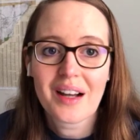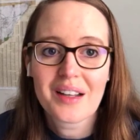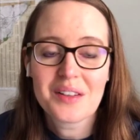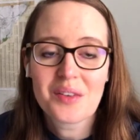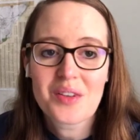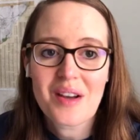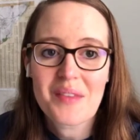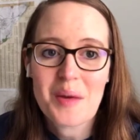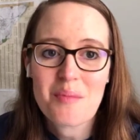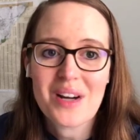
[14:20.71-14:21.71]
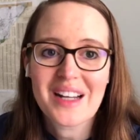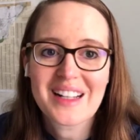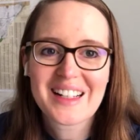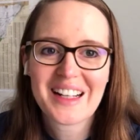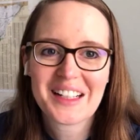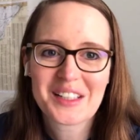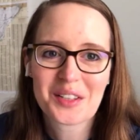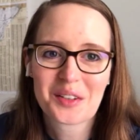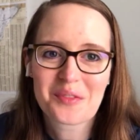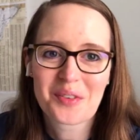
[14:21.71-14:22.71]
you have that break to
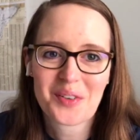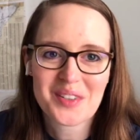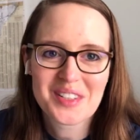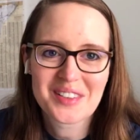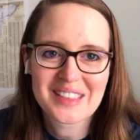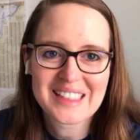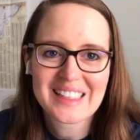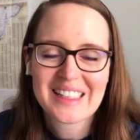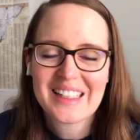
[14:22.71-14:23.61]
look forward to, right?